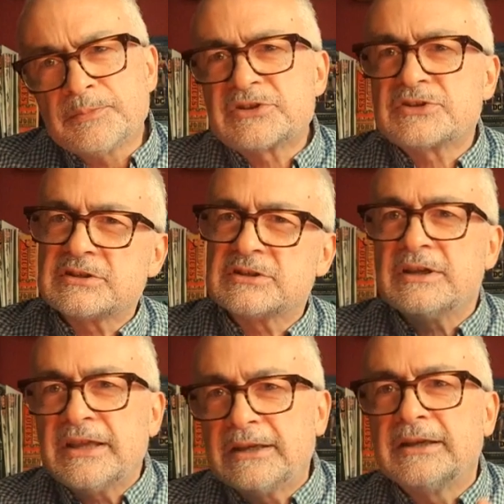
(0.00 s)

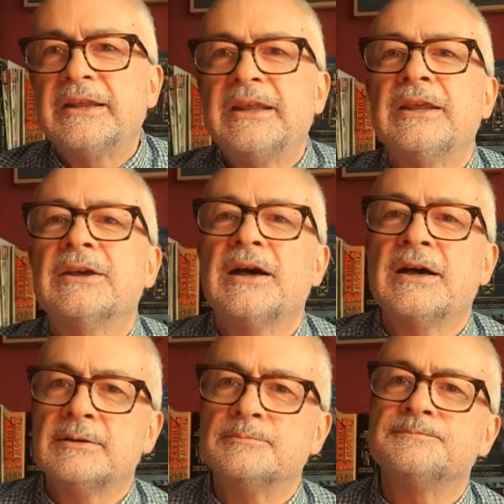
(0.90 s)
slightly
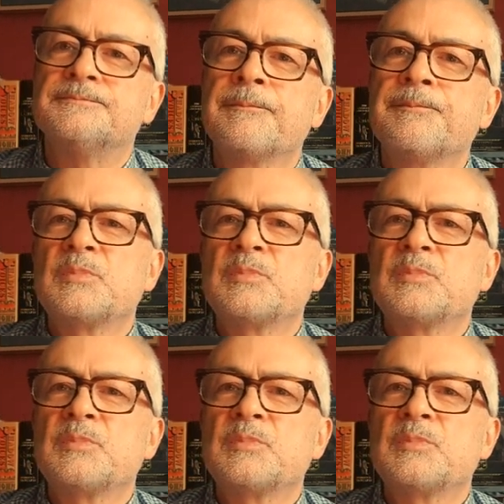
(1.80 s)
um,